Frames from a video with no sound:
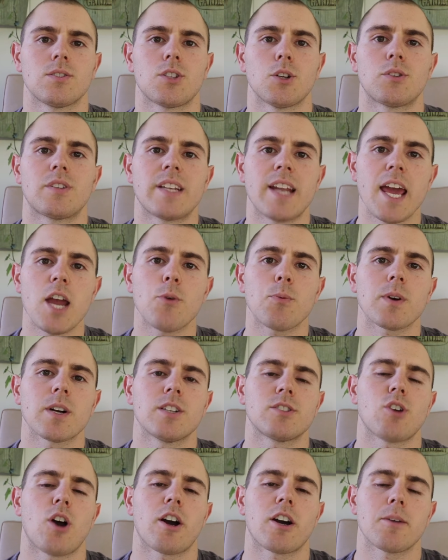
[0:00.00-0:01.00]
So today we're
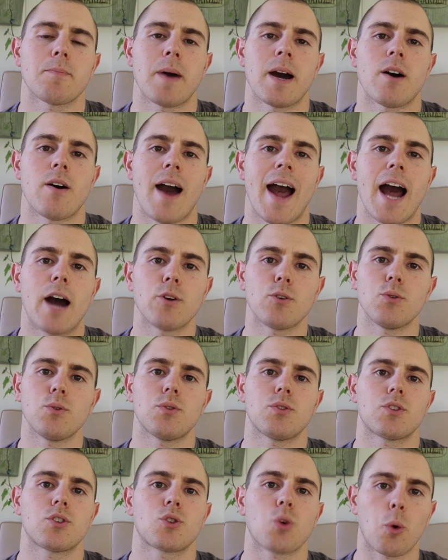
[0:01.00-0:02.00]
going to talk about how to
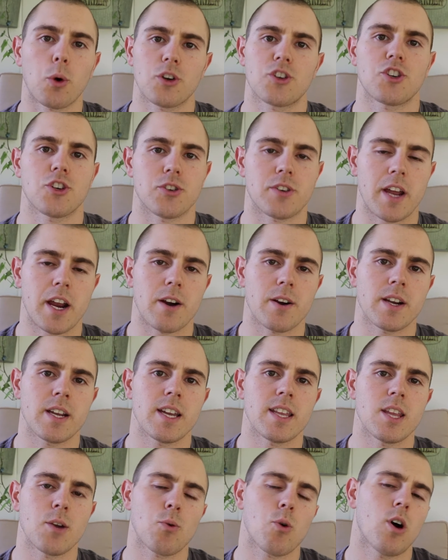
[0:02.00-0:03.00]
source your
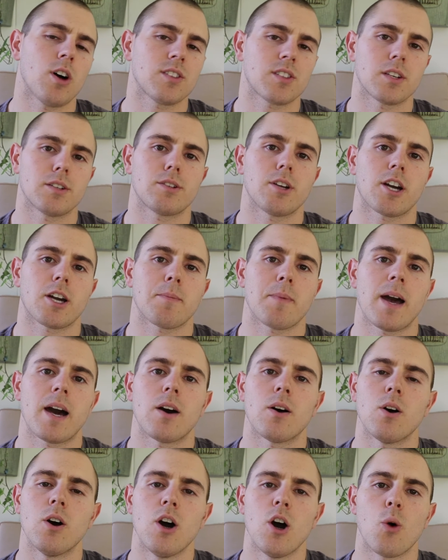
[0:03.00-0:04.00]
dairy, and then we're also going to talk
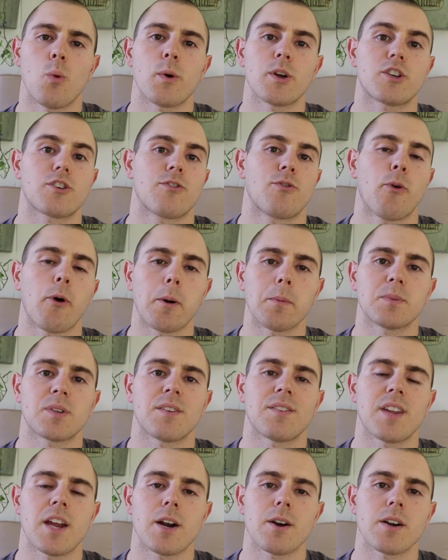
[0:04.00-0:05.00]
about which forms
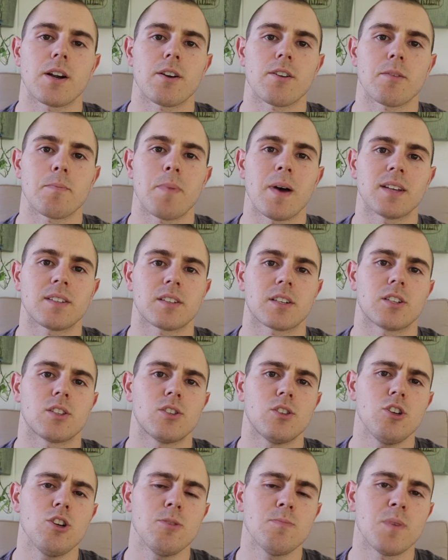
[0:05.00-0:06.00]
of dairy are the best to
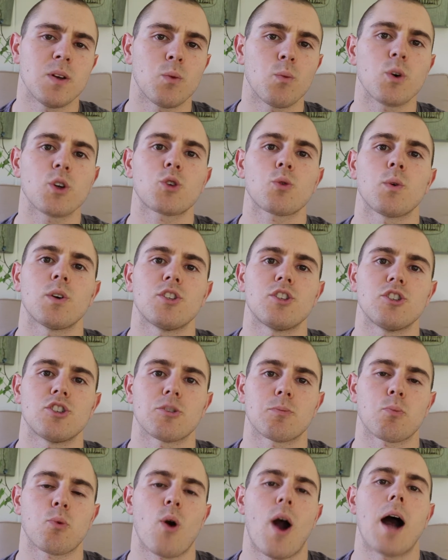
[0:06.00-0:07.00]
consume and which ones you
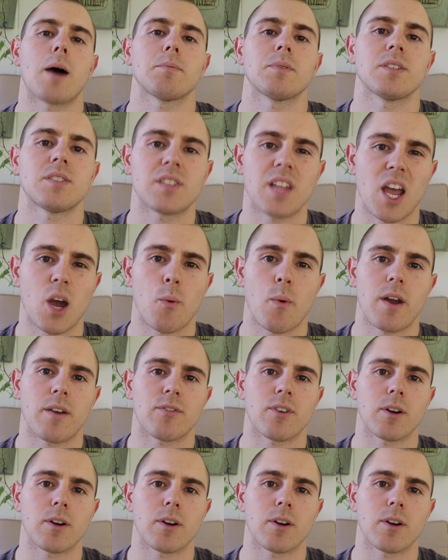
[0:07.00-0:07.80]
should probably stay away